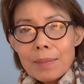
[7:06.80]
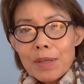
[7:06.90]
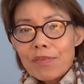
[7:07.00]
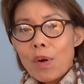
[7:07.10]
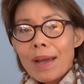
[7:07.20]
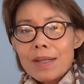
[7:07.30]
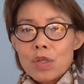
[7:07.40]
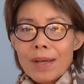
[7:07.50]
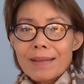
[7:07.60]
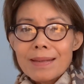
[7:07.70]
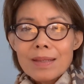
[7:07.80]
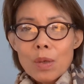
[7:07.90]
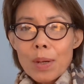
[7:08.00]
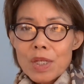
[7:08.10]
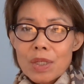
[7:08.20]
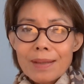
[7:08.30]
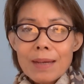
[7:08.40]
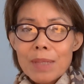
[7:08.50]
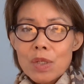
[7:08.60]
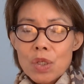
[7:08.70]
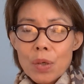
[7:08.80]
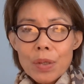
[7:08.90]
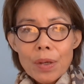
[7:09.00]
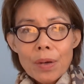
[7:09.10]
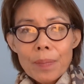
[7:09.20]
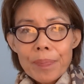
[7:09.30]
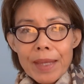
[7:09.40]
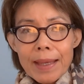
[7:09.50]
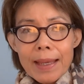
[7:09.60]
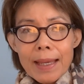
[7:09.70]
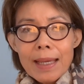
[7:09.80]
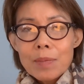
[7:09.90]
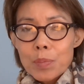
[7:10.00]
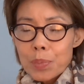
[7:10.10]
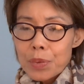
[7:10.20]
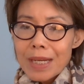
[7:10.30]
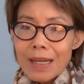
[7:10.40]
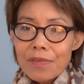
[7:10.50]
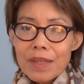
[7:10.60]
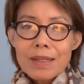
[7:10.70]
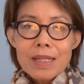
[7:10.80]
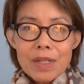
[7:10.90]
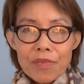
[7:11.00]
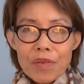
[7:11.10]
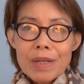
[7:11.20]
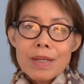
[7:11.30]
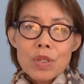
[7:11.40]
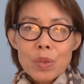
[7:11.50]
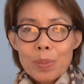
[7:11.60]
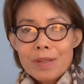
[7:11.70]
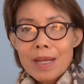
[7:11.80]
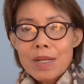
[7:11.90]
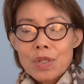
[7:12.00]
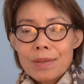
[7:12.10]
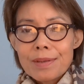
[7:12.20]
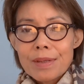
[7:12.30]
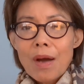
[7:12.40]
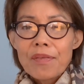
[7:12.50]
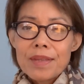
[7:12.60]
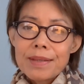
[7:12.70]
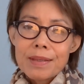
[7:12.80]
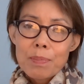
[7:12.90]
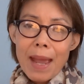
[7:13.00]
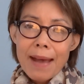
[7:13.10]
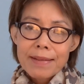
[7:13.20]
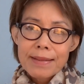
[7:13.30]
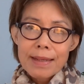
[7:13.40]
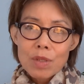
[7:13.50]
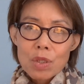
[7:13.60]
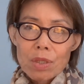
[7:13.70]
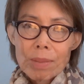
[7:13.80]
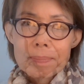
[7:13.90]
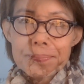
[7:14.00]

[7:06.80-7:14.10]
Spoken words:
Before I address this question, let me show you in brief the different interpretations of this passage.